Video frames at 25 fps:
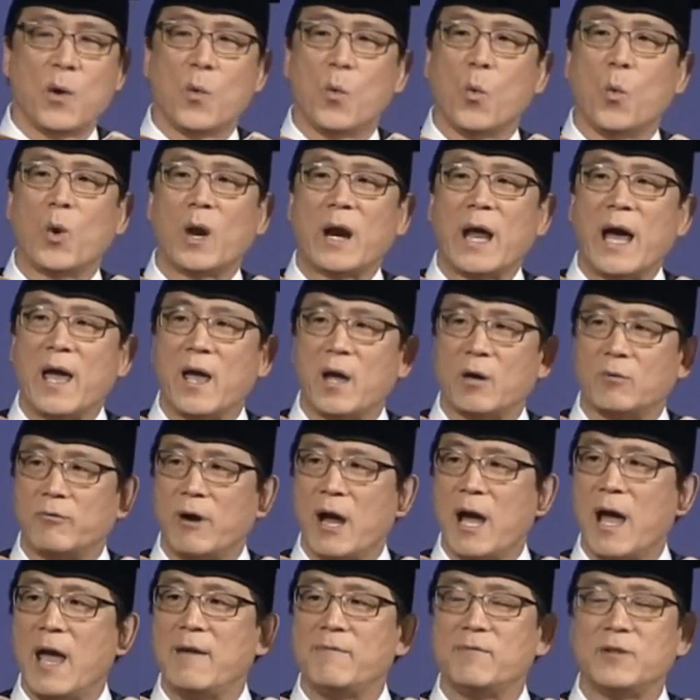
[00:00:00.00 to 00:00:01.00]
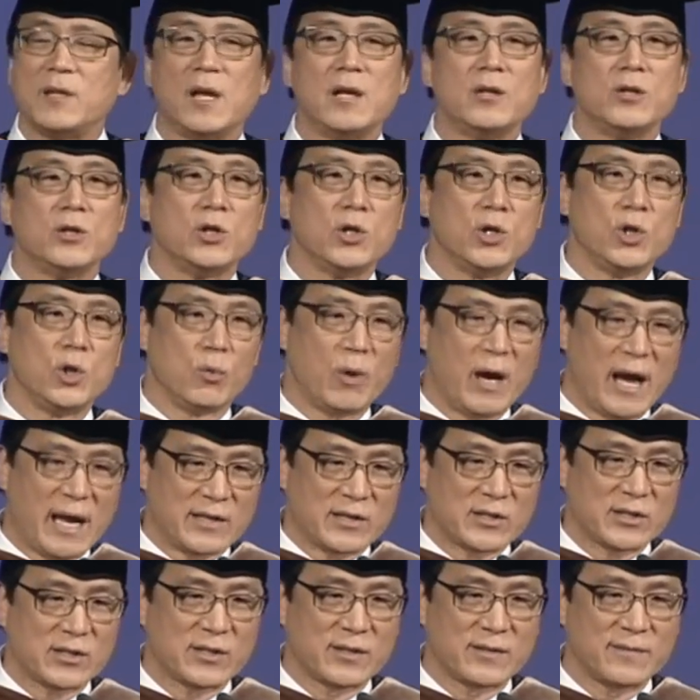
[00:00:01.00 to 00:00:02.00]
When I arrived in the
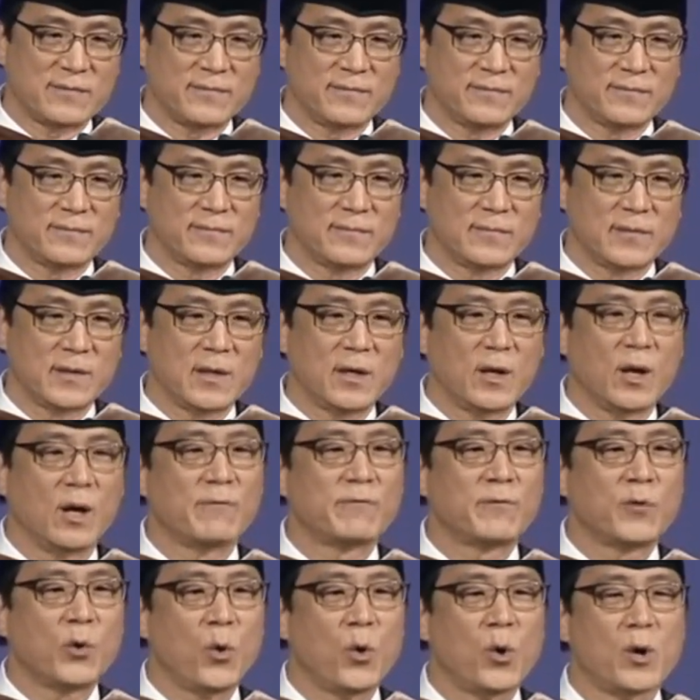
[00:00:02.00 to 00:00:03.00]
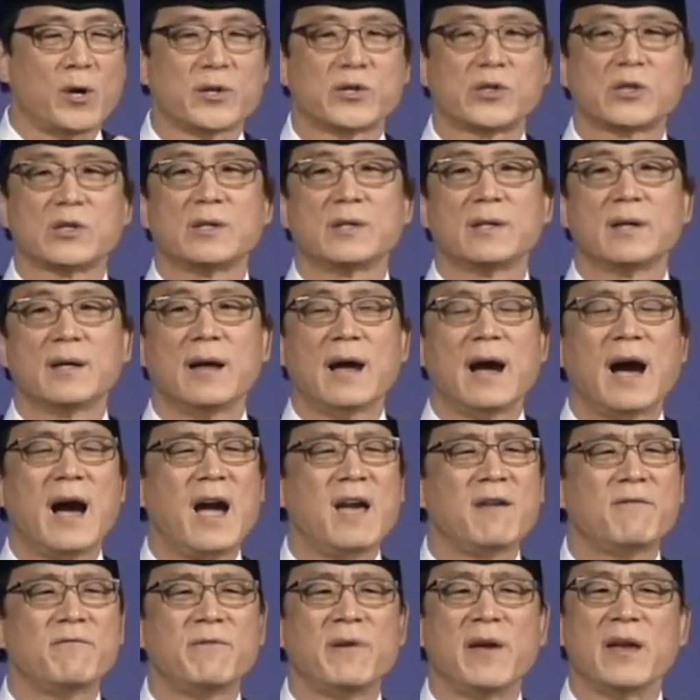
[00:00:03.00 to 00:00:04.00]
US, of course,
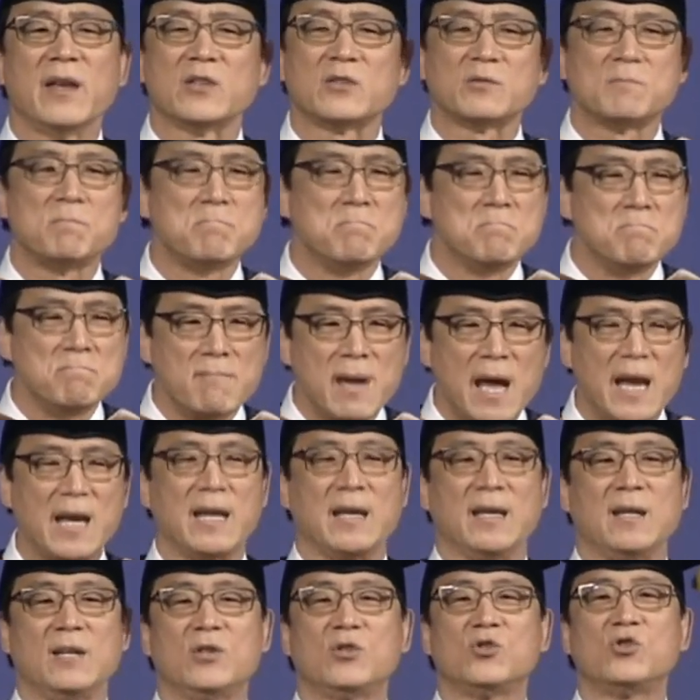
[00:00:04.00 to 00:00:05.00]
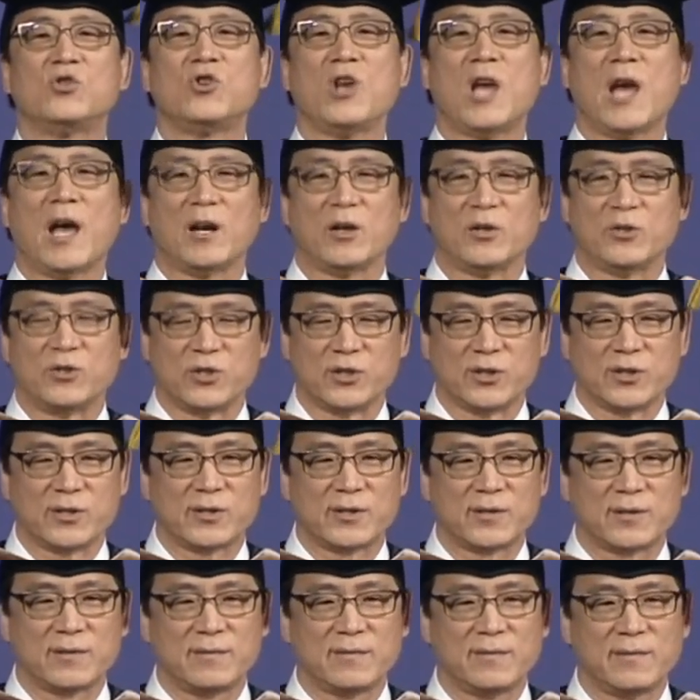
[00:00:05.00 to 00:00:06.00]
I faced many
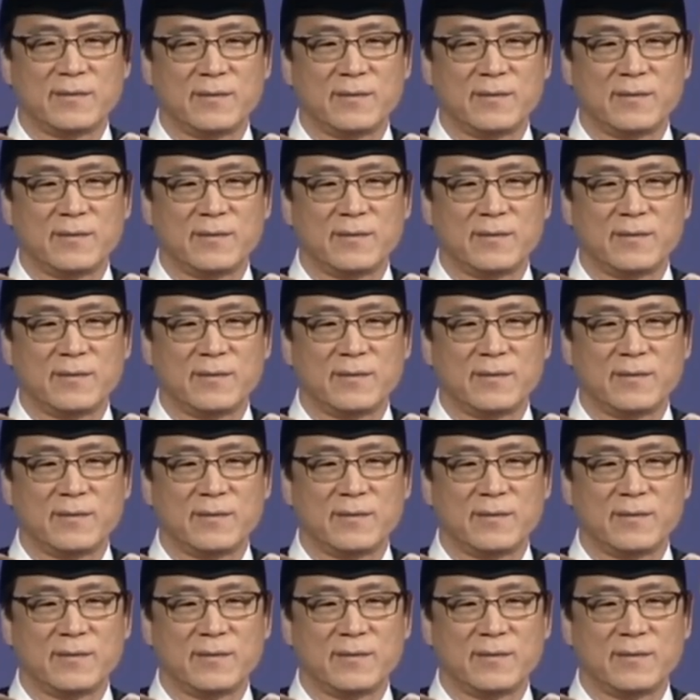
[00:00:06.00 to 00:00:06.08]
challenges